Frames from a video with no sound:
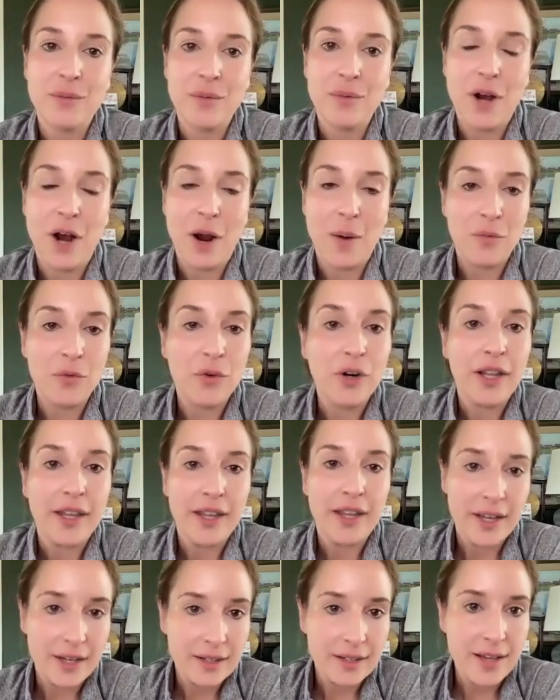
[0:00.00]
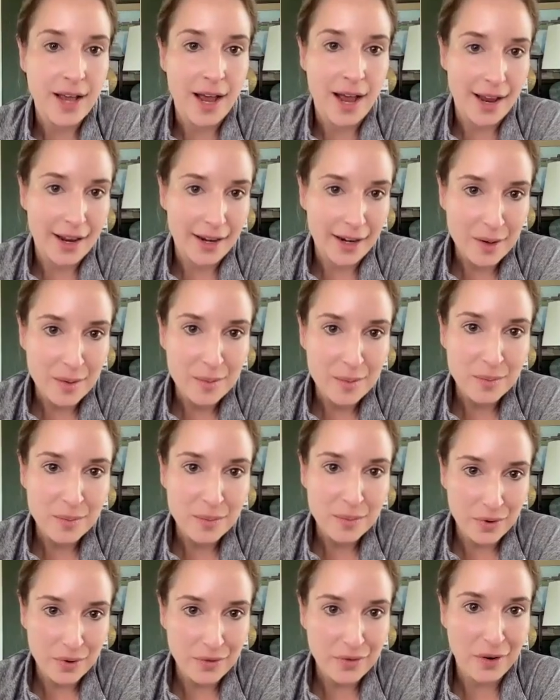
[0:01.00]
really anxiety
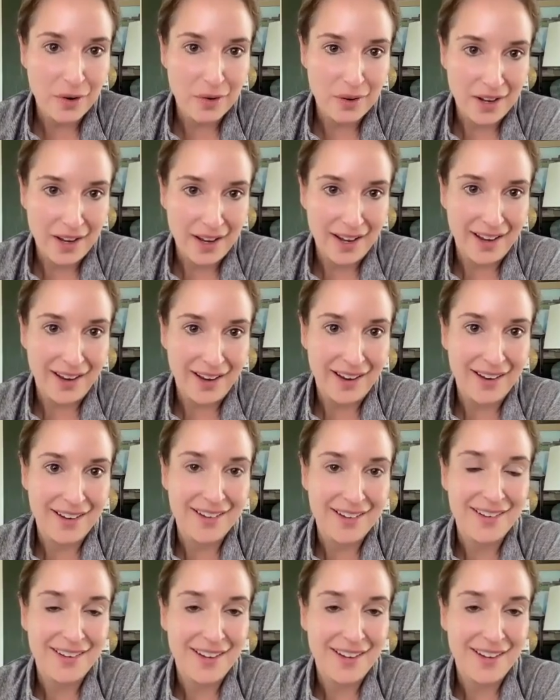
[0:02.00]
provoking